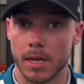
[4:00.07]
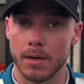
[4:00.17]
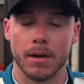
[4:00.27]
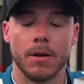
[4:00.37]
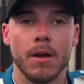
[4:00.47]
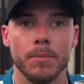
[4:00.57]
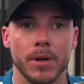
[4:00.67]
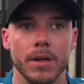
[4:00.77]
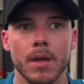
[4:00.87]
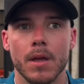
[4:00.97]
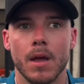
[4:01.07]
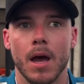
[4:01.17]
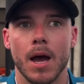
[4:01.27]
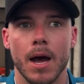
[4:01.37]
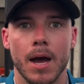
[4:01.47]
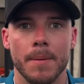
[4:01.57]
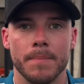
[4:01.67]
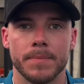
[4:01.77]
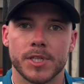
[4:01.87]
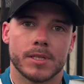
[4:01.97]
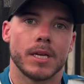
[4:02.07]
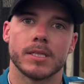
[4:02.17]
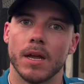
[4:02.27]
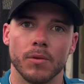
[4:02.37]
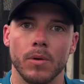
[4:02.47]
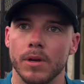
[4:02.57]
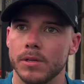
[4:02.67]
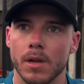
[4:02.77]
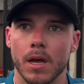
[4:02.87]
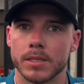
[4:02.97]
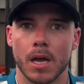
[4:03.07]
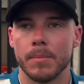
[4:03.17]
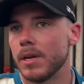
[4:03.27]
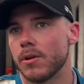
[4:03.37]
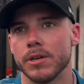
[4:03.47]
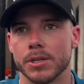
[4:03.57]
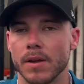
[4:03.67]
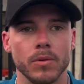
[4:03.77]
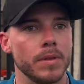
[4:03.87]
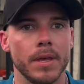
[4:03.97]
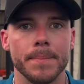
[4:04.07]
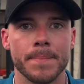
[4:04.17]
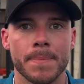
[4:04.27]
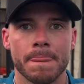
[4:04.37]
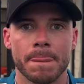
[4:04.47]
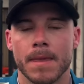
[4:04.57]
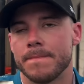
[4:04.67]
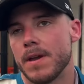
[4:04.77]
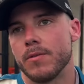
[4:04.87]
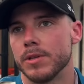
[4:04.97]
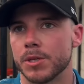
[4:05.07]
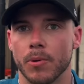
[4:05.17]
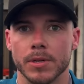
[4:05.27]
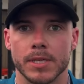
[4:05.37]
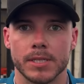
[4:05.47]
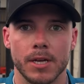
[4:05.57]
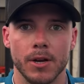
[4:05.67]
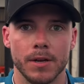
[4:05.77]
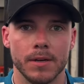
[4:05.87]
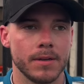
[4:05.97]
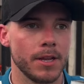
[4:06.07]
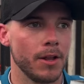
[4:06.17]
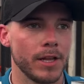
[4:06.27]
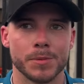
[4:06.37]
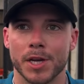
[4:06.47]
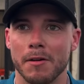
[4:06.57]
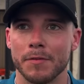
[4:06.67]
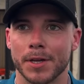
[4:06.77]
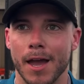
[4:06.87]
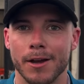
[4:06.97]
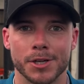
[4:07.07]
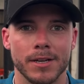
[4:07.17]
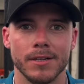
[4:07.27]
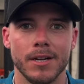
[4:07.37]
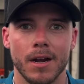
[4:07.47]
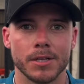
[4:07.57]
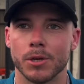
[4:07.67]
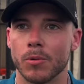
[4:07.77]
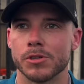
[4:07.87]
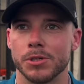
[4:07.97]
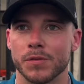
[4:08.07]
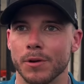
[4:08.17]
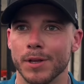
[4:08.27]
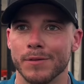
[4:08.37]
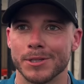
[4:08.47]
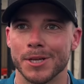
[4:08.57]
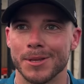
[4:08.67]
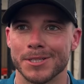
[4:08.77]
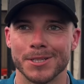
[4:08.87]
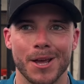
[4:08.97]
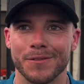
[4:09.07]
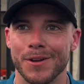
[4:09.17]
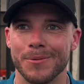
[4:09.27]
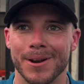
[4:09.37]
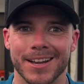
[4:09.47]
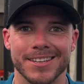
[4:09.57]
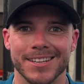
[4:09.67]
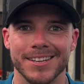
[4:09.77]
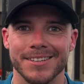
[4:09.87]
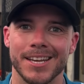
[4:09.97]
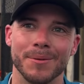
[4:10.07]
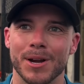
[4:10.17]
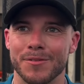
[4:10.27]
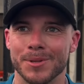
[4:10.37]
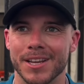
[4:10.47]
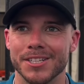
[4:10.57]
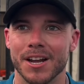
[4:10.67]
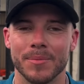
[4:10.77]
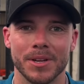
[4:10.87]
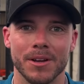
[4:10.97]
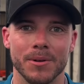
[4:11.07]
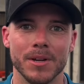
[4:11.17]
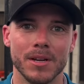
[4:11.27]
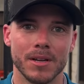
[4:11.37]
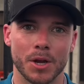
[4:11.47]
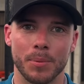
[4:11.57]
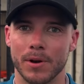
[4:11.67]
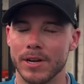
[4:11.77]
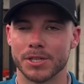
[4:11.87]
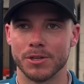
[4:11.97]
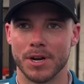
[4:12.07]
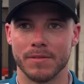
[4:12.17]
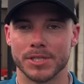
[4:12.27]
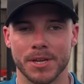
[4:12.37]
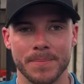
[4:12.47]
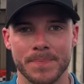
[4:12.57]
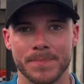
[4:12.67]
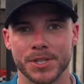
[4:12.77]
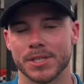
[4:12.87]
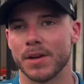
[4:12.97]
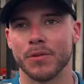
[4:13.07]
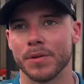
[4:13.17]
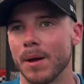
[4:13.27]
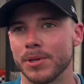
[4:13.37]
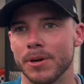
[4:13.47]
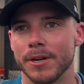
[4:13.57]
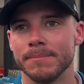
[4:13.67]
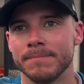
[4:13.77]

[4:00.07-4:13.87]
I don't know. But just thanks to everyone, Scott, Mandy, Critchley, everyone that supports this deal and, you know, lets me come off the couch. I sell orange juice for a living, so this is a lot of fun when I get to take a break from the day job and go play race car driver. So just thankful for the opportunity.